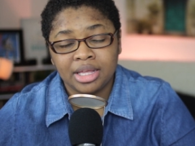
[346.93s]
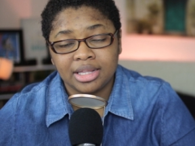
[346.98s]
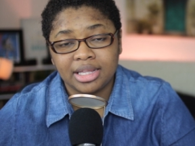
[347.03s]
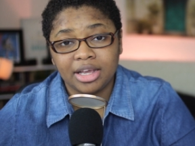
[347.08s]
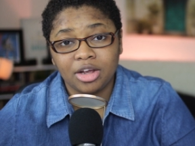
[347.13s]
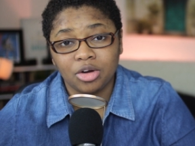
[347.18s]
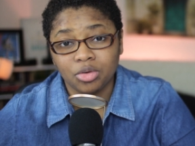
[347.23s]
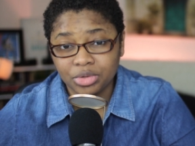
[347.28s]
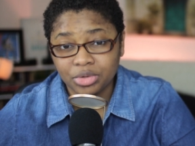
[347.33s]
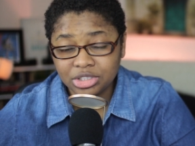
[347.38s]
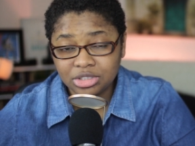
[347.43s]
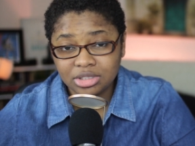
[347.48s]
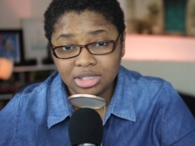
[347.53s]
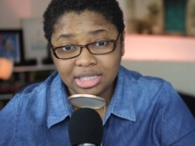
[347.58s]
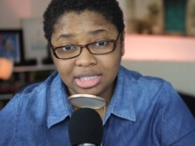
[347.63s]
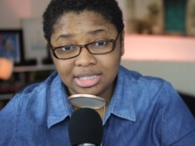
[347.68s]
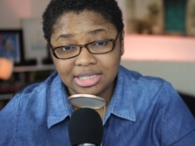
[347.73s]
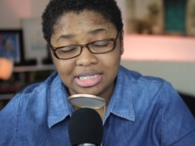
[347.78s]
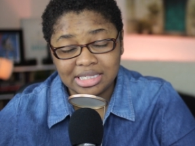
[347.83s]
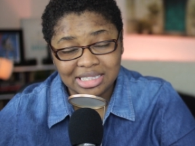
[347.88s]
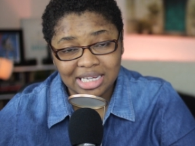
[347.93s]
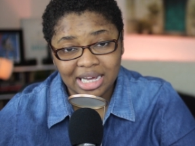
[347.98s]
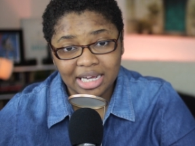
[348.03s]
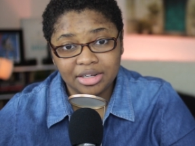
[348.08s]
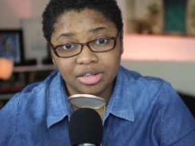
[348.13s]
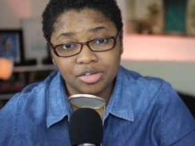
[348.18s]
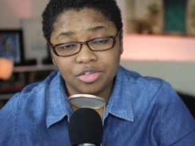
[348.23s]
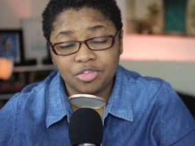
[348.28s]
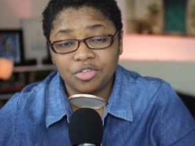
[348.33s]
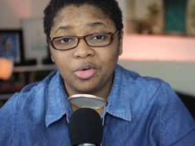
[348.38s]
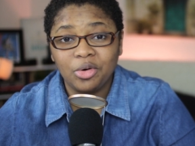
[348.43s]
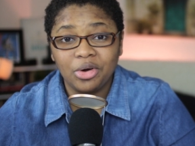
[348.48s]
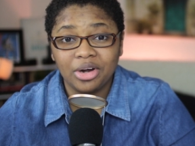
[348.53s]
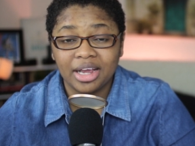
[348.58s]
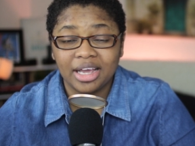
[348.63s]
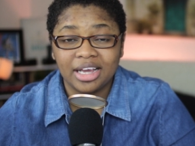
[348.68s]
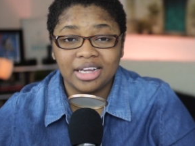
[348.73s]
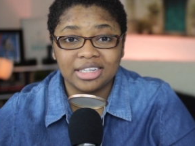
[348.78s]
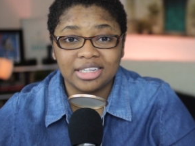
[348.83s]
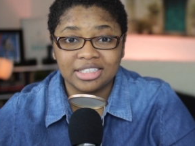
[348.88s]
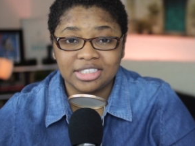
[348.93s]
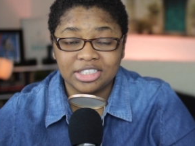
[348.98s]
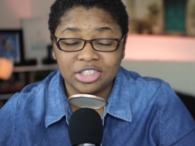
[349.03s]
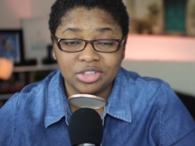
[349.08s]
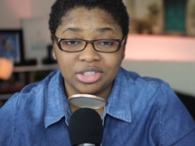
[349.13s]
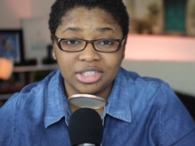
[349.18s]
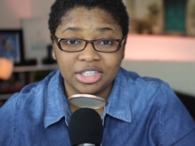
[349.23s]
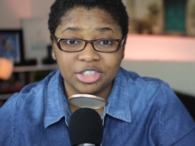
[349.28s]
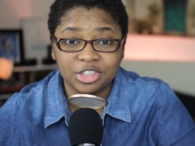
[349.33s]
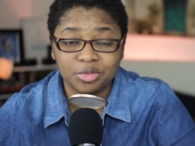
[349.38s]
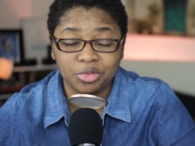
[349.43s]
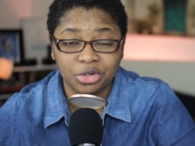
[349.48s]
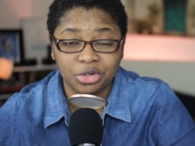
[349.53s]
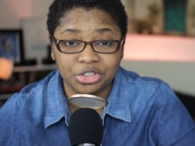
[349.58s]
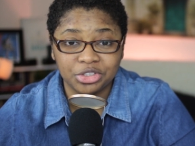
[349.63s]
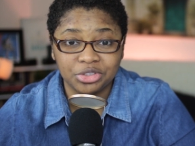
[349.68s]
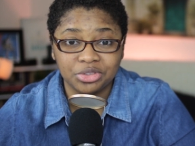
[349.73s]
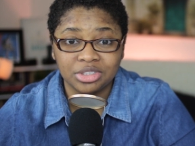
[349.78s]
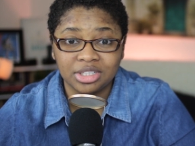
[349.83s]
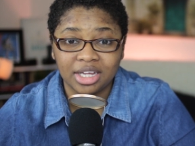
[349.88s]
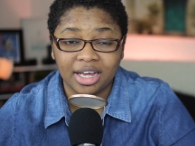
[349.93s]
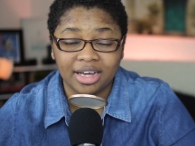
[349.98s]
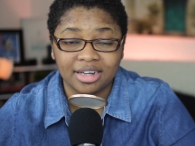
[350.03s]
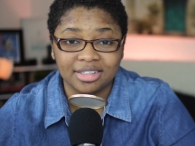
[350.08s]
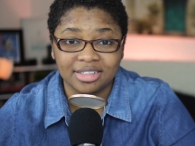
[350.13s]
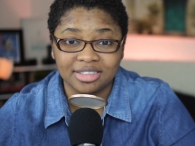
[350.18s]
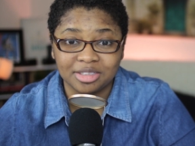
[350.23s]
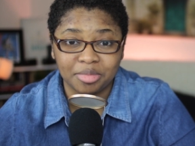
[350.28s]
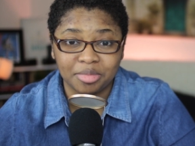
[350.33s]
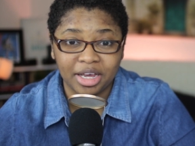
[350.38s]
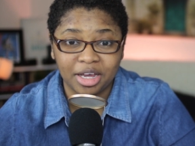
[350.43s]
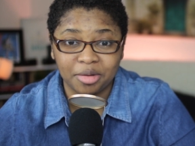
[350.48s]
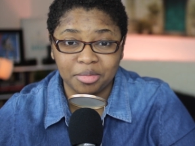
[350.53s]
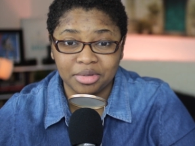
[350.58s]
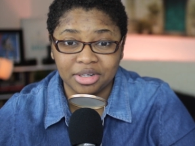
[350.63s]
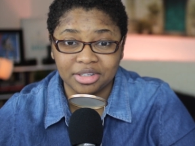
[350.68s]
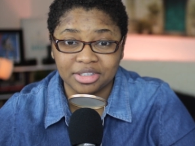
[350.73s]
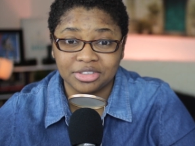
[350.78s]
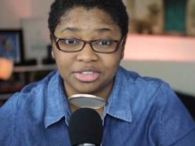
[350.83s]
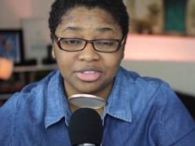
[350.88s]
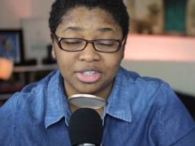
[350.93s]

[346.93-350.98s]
they originally designed it for and continue to get some more use out of this bad book.